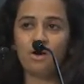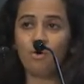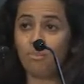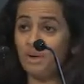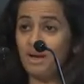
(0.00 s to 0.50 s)

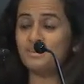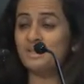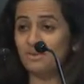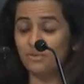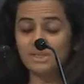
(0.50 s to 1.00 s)
or perhaps
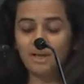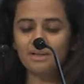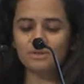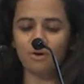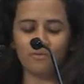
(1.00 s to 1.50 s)
as a
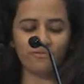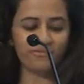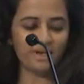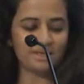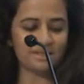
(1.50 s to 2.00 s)
result of
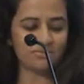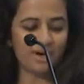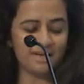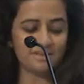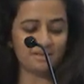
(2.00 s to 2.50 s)
its
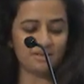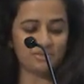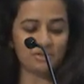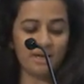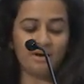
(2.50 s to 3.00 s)
rising
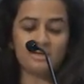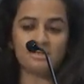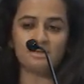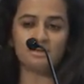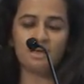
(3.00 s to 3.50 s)

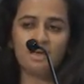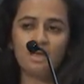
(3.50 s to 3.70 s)
insularity,